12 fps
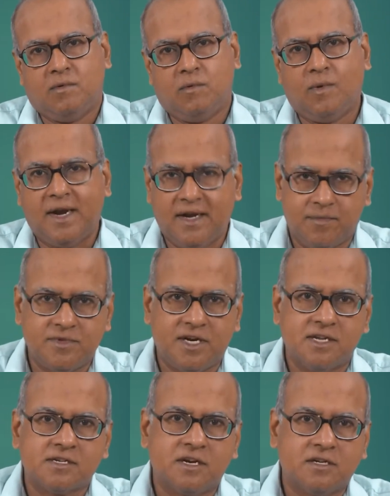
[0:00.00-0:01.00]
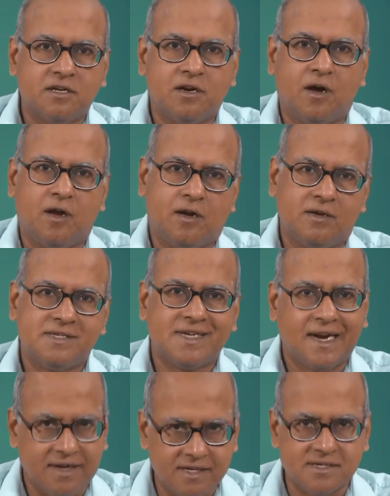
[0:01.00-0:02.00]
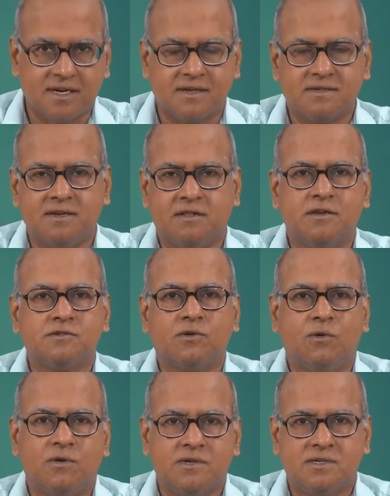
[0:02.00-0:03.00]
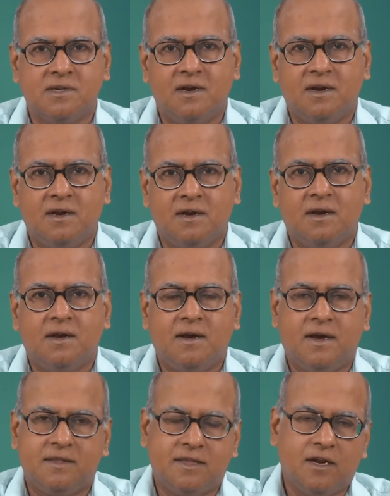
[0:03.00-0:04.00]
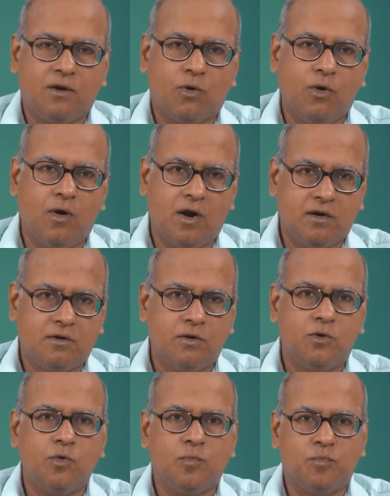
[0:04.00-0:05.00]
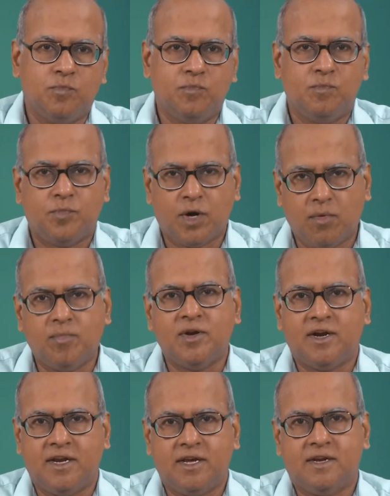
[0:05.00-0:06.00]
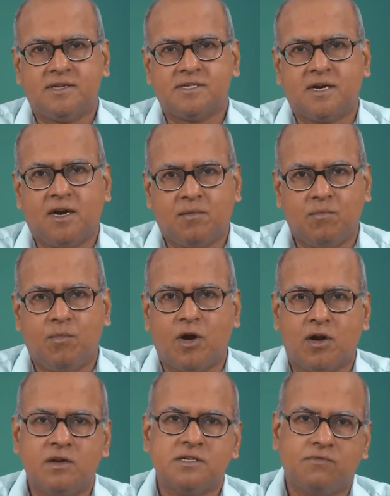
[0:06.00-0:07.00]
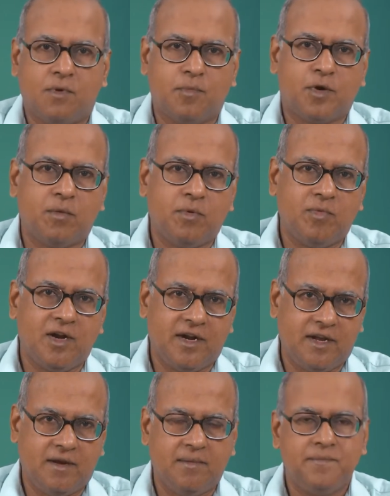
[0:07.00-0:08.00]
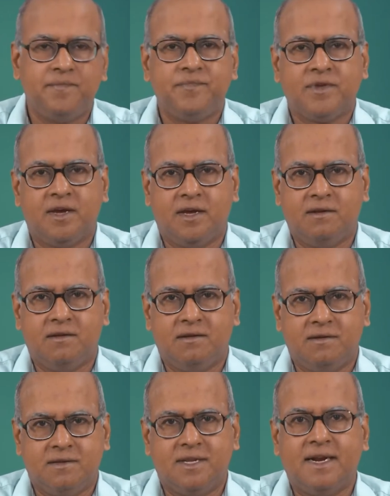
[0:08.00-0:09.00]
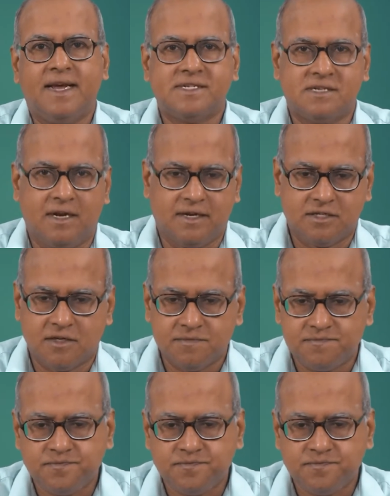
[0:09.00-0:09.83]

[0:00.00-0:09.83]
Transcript: wind up the discussion on statistics in this course and then go on to do probability and start models for probability in the next lecture.